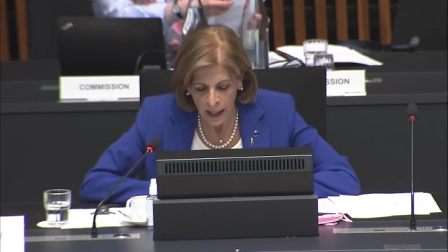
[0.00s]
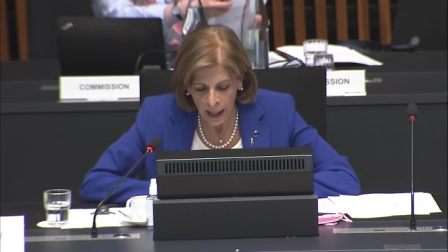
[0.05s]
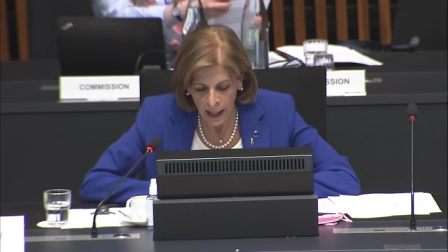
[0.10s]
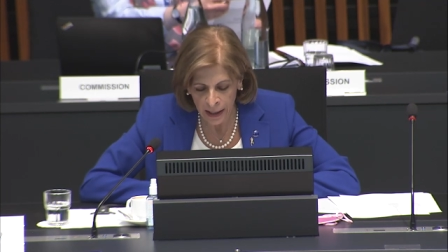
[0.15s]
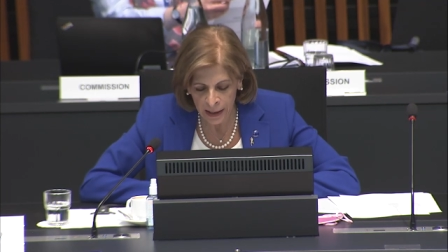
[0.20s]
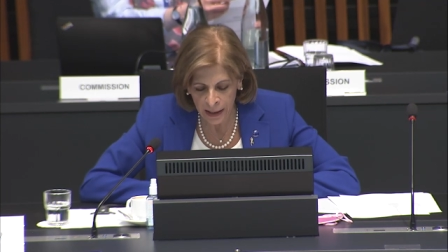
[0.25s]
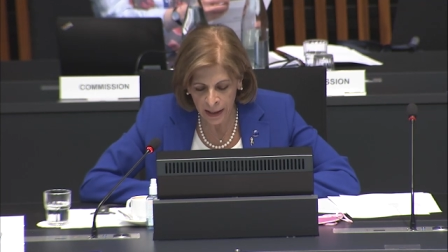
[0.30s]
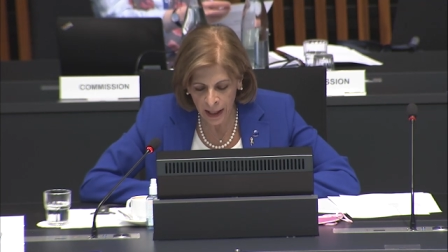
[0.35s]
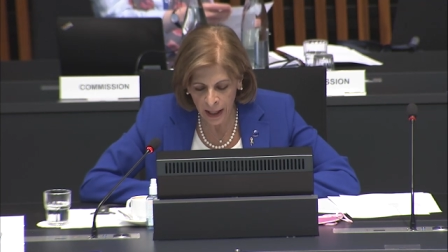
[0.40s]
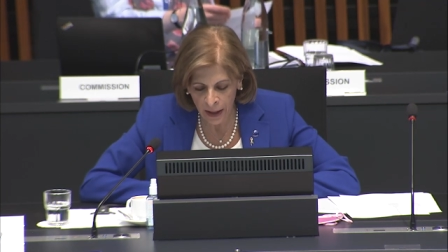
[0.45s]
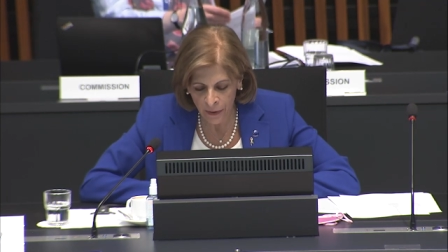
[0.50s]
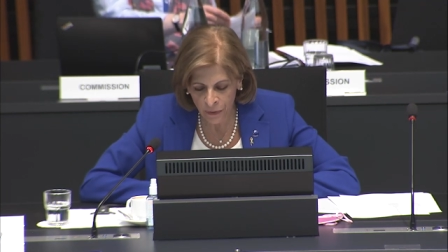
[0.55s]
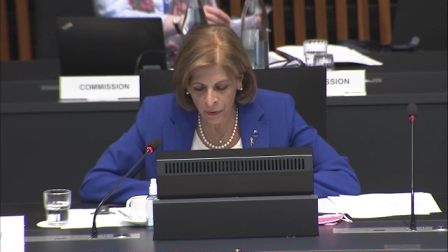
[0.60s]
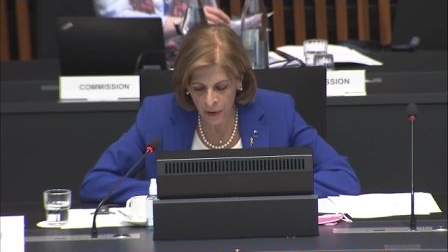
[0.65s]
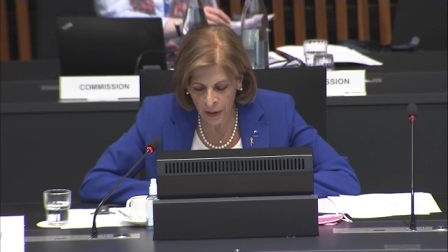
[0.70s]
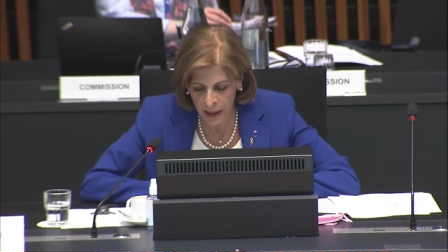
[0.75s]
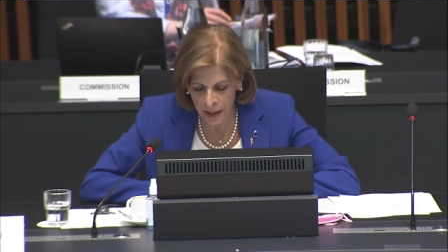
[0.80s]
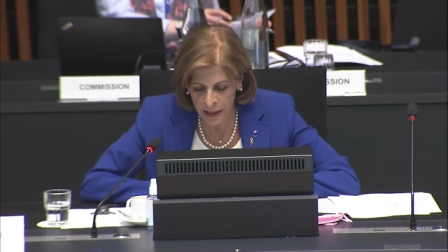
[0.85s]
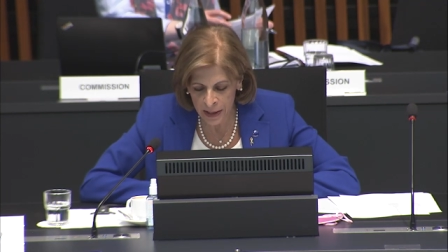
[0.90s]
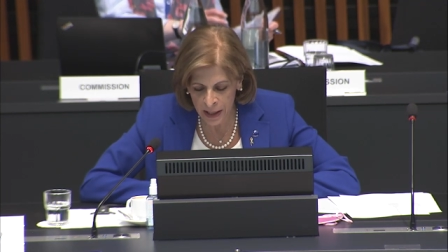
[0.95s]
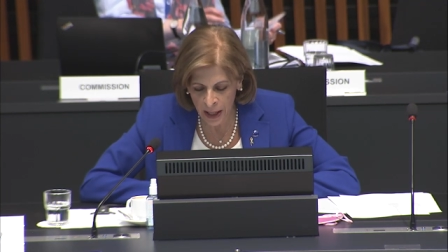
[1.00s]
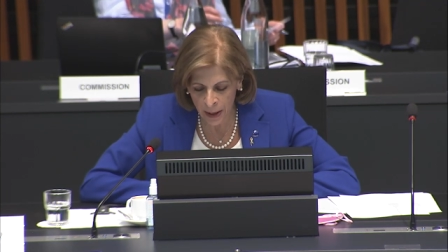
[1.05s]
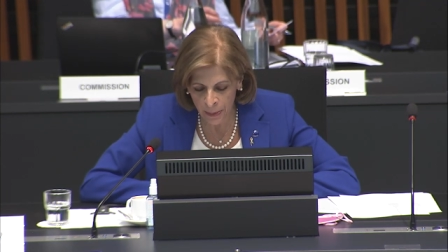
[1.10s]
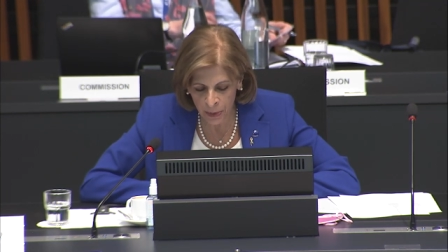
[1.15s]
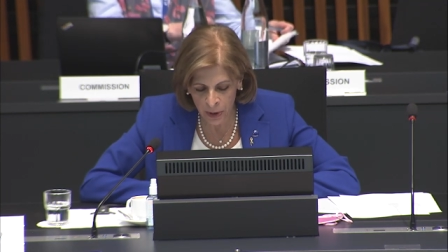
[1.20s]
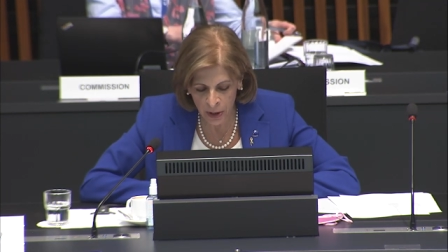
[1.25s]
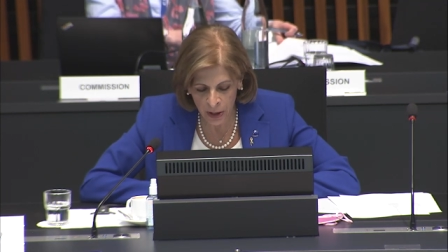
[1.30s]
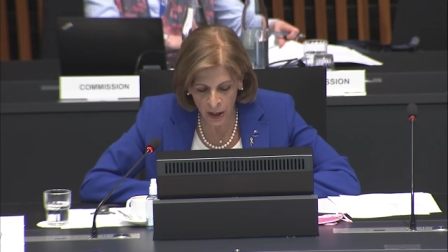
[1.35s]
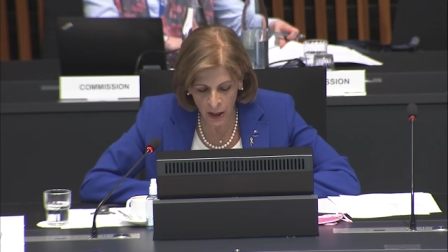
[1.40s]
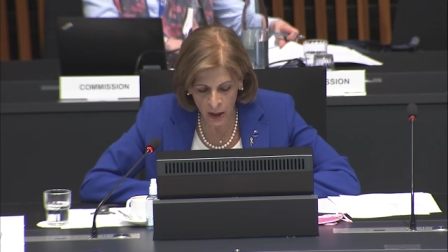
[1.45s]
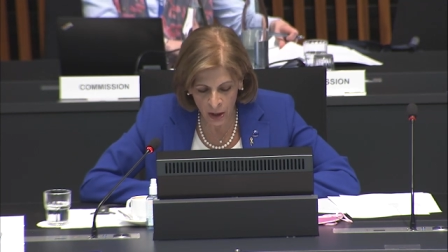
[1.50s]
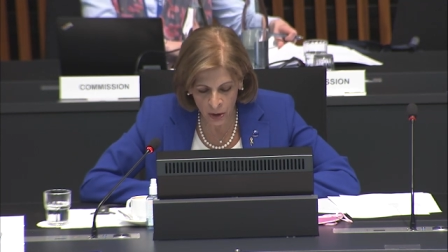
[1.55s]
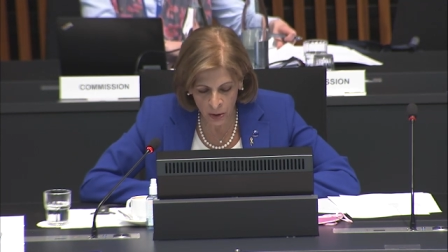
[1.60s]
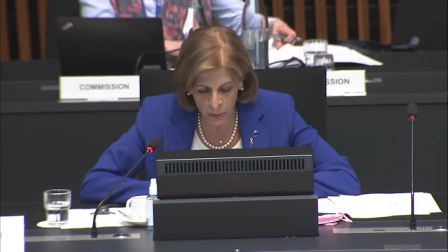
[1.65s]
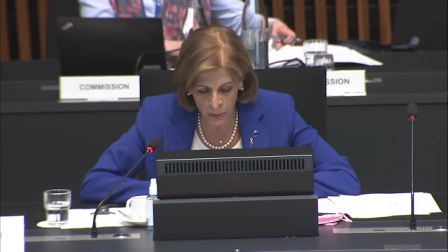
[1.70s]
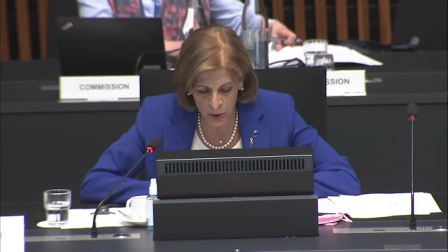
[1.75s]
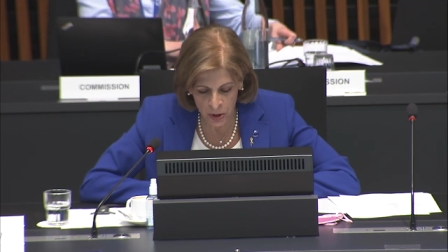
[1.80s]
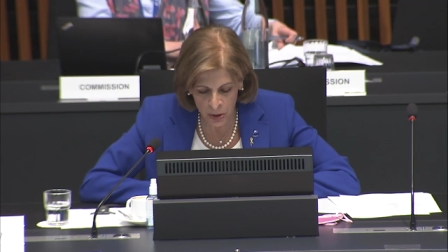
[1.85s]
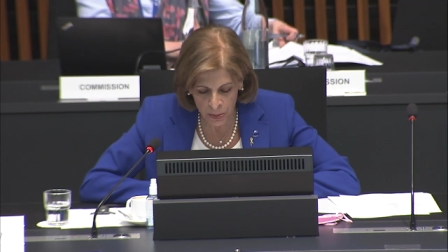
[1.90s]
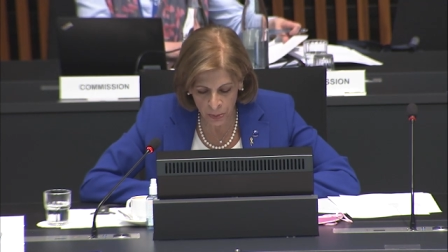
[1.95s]
and carefully examine the
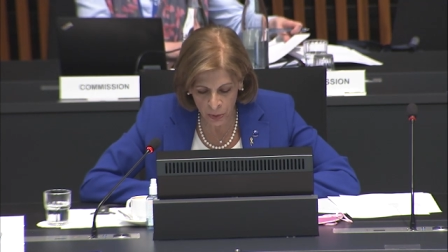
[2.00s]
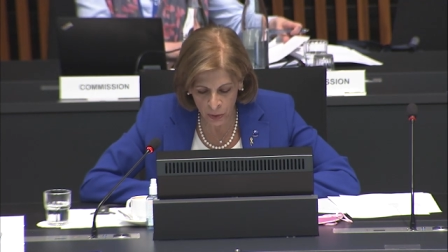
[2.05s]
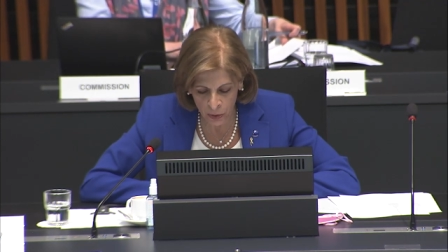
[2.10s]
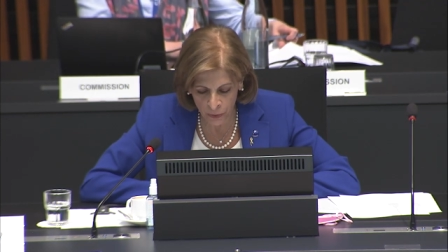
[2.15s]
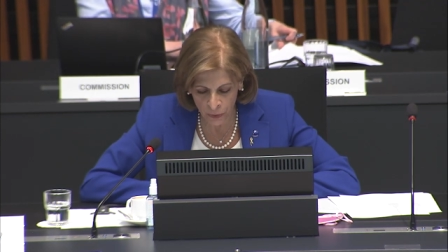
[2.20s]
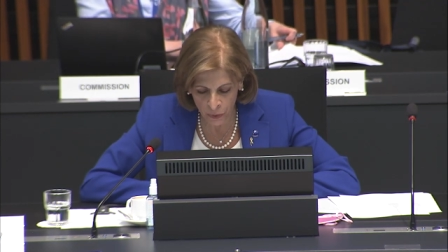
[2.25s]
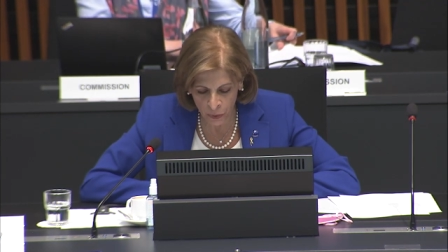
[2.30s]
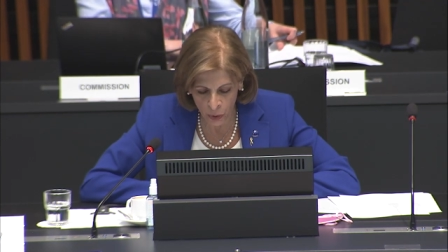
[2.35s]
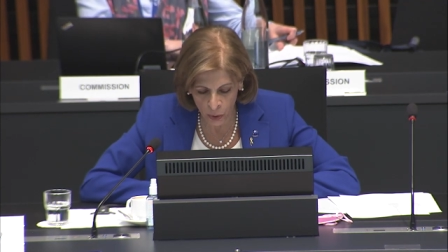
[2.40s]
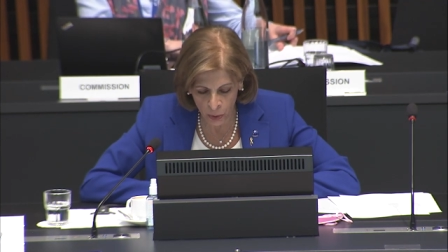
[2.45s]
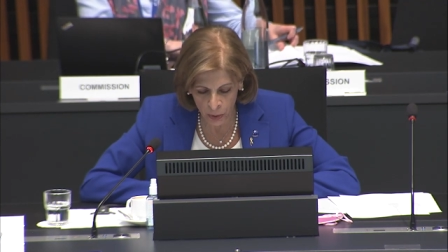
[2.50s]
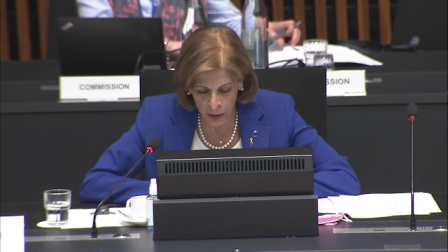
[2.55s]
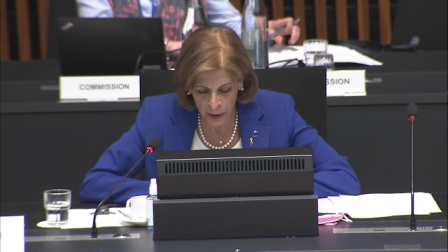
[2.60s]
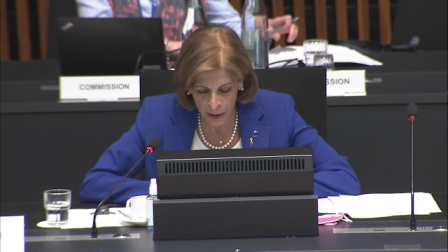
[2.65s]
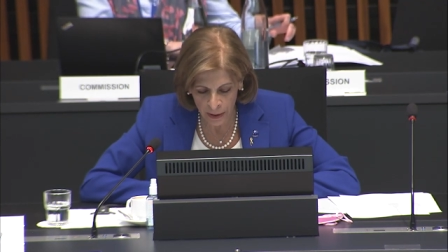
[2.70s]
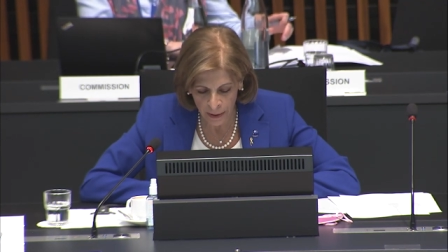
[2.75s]
arguments put forward.